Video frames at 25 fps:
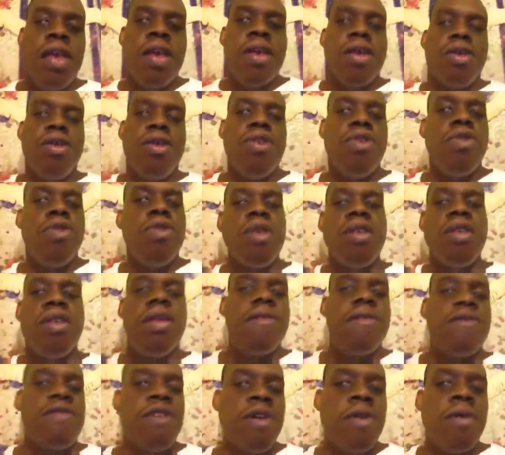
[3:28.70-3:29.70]
is doing
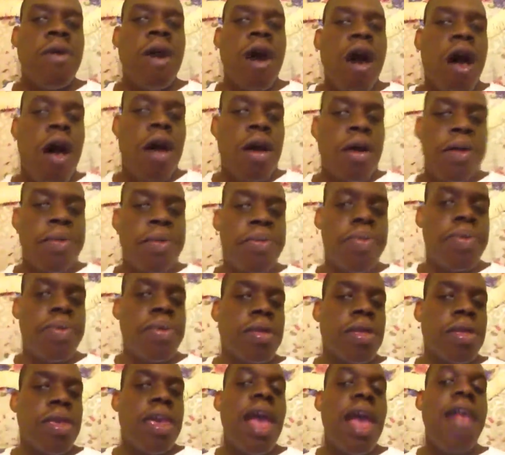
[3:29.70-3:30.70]
something wrong,
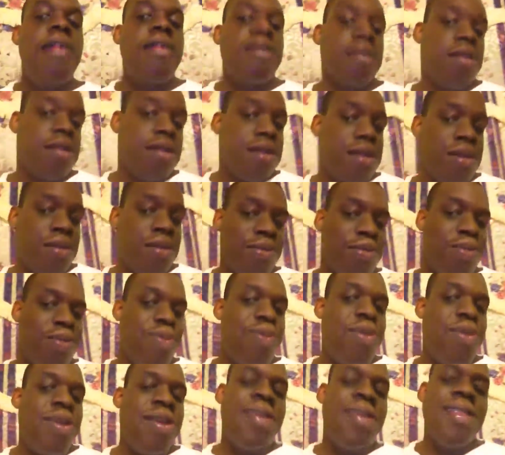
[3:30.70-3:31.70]
yes,
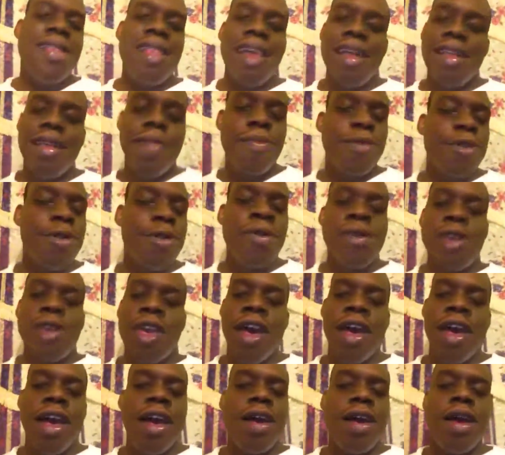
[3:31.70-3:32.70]
let them know,
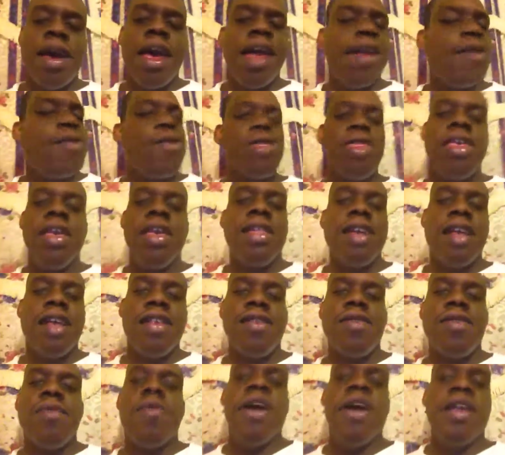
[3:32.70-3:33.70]
yeah, I don't think that's
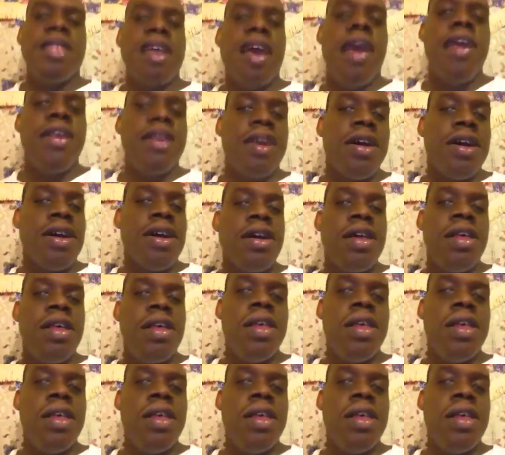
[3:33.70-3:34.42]
the right idea.